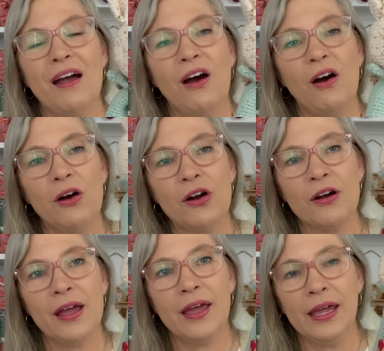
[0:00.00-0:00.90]

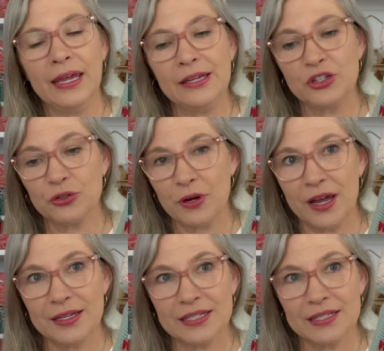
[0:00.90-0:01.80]
or a
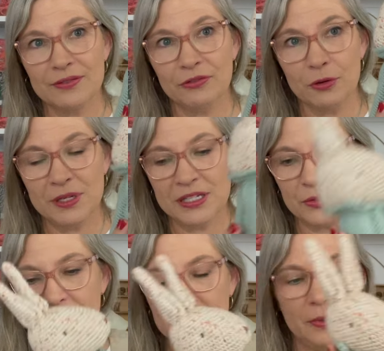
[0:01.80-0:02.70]
dress for
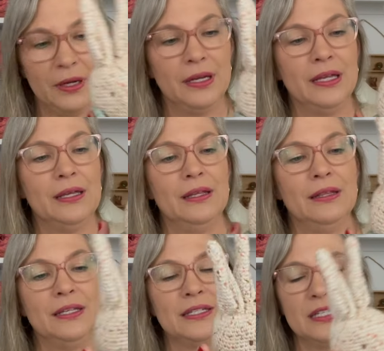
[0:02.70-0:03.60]
Mrs. Bunny.
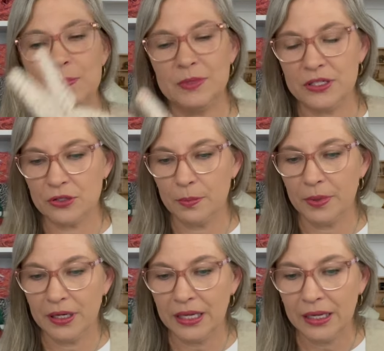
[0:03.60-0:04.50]
This is Mr.
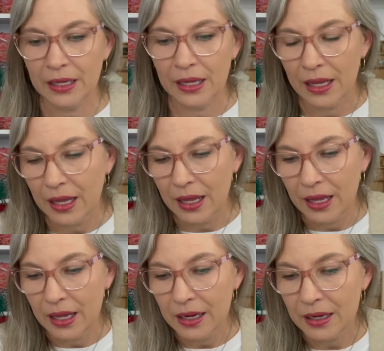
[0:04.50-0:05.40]
Bunny.
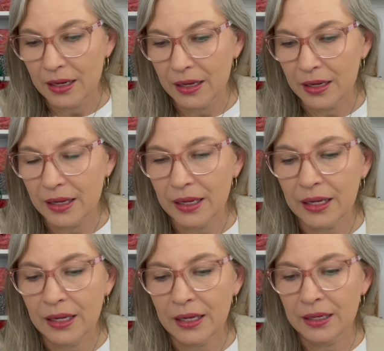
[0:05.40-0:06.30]

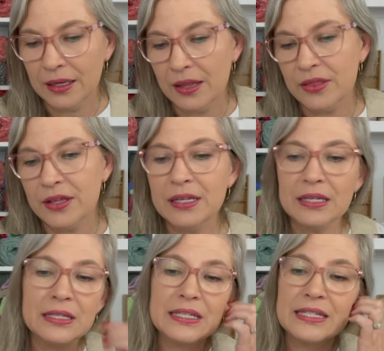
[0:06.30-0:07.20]
And the
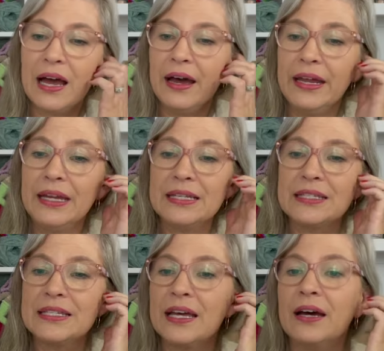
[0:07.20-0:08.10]
design is
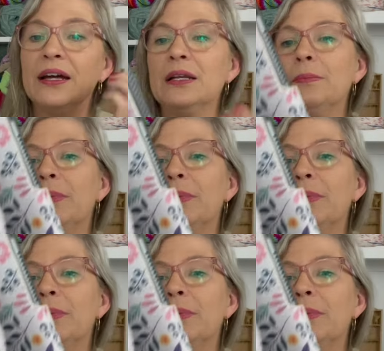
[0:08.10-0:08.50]
designed